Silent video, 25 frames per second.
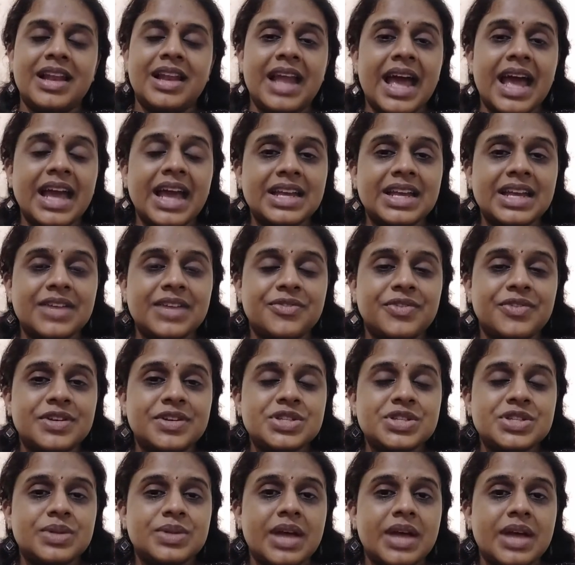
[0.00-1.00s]
Langue
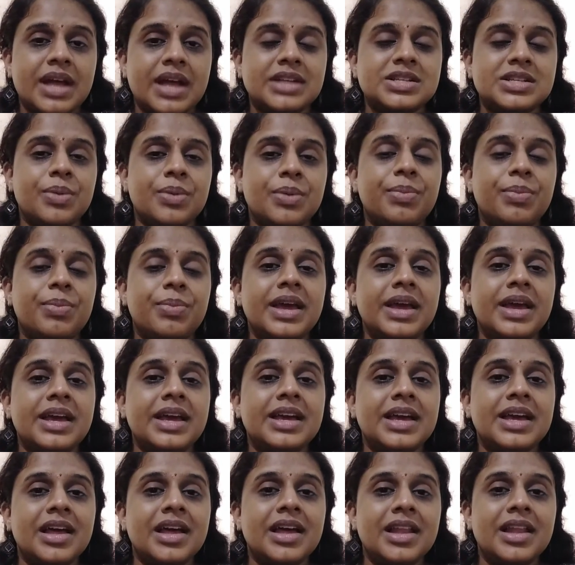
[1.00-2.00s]
refers to that
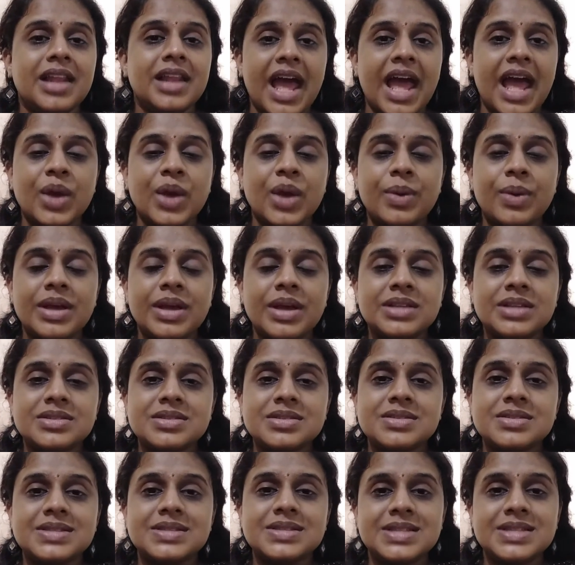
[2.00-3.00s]
big
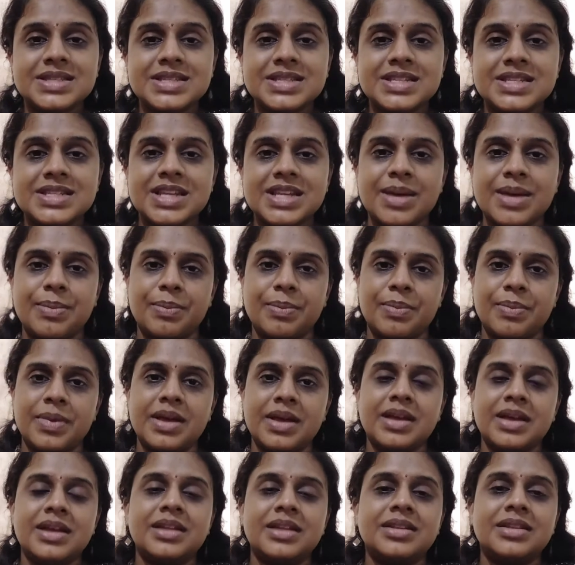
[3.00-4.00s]
language
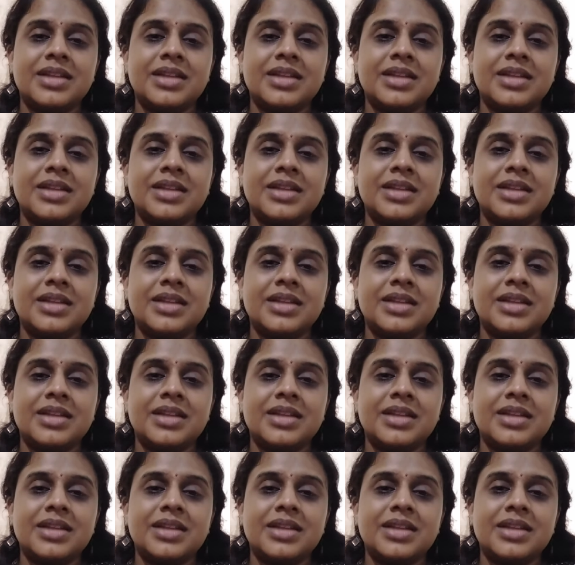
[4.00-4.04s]
system,